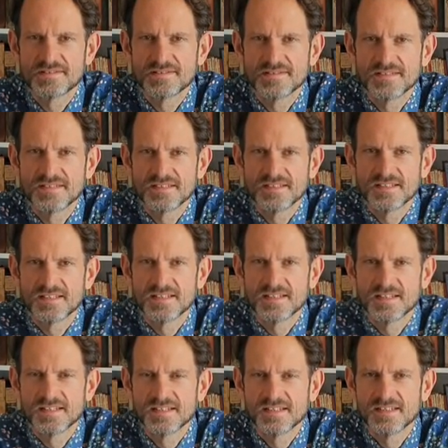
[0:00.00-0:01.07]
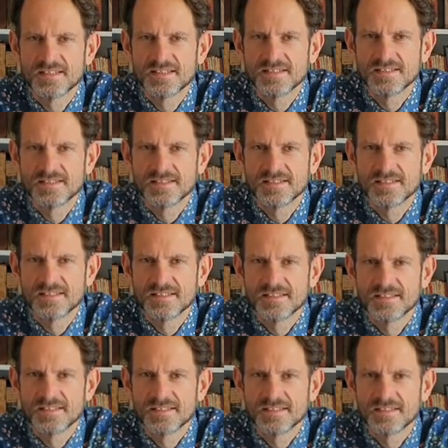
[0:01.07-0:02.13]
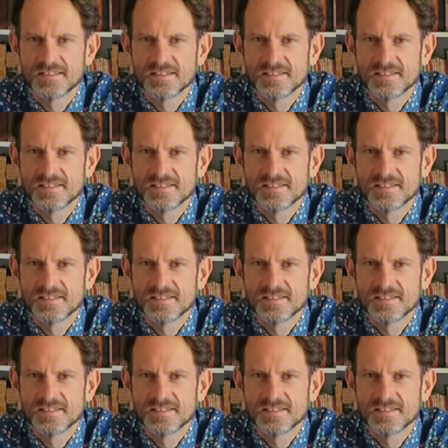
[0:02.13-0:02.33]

[no speech]